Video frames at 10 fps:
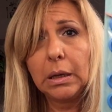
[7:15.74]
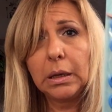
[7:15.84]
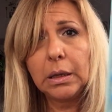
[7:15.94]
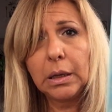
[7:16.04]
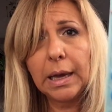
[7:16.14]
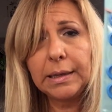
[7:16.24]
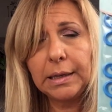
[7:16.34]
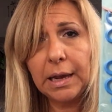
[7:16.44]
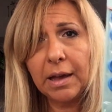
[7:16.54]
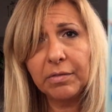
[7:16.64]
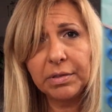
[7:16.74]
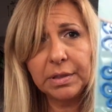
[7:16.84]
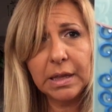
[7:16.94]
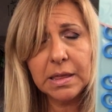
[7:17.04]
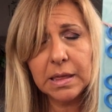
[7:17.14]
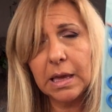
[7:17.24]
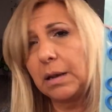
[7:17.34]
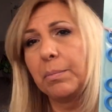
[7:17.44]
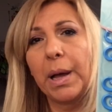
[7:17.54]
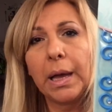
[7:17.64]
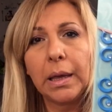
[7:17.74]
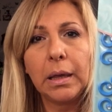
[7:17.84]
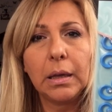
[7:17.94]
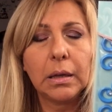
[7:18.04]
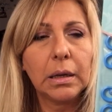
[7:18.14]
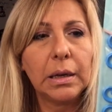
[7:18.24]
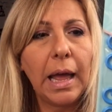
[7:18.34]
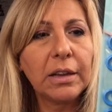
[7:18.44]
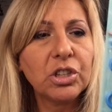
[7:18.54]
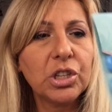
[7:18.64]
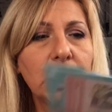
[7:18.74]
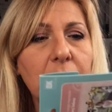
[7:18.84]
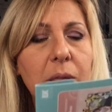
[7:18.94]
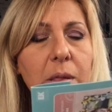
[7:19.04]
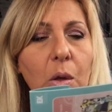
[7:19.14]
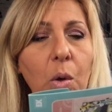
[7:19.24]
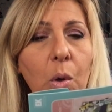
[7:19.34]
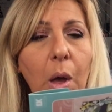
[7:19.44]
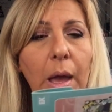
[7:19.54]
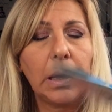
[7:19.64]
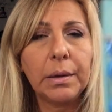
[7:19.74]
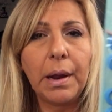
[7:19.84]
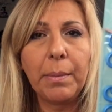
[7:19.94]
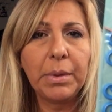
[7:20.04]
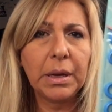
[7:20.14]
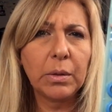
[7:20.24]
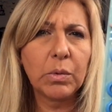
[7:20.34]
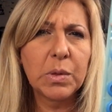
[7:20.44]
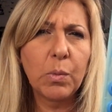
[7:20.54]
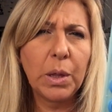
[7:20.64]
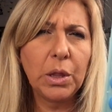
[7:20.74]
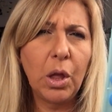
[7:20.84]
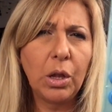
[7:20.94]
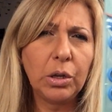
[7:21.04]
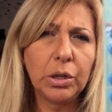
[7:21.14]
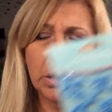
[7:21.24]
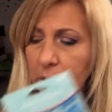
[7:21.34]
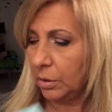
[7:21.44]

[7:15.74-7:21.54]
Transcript: I didn't have this in my collection, so I grabbed it. It was $1.